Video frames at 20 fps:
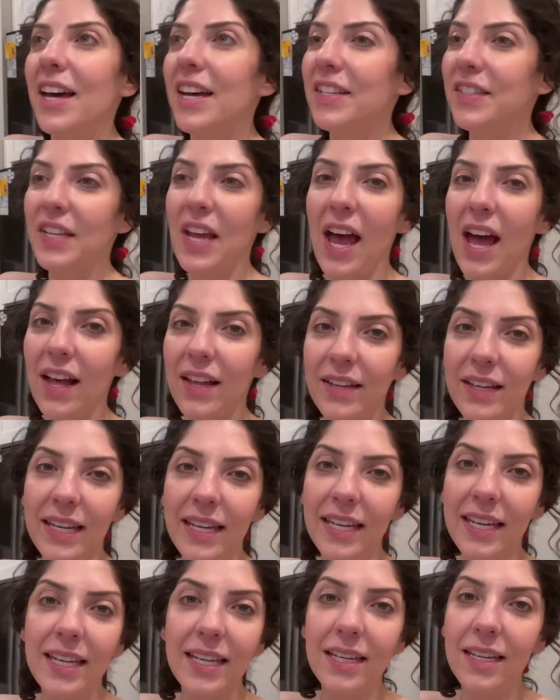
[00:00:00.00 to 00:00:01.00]

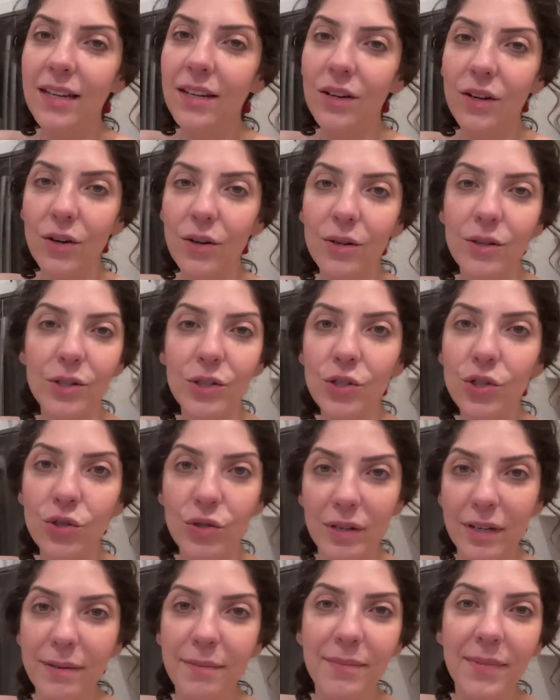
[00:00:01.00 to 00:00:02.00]
Italian girl's
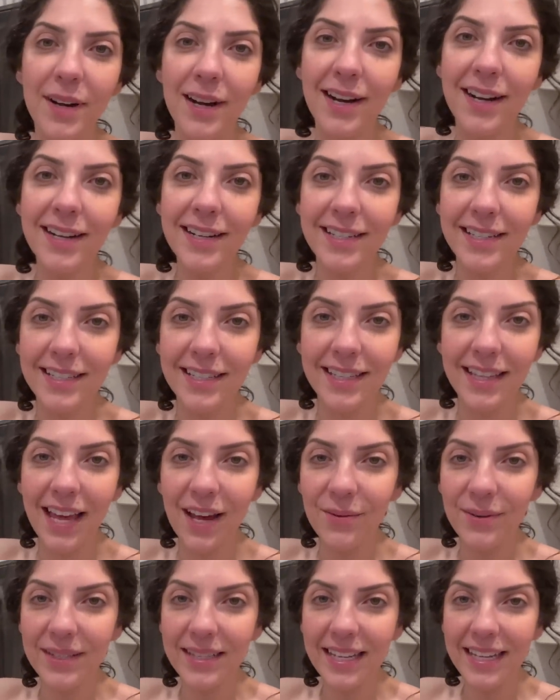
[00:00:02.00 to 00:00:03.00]
dream box
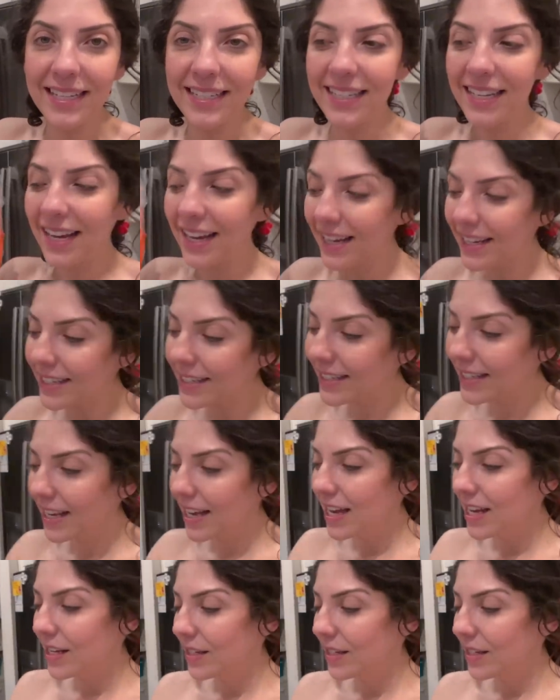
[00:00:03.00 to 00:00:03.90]
that was sent to us?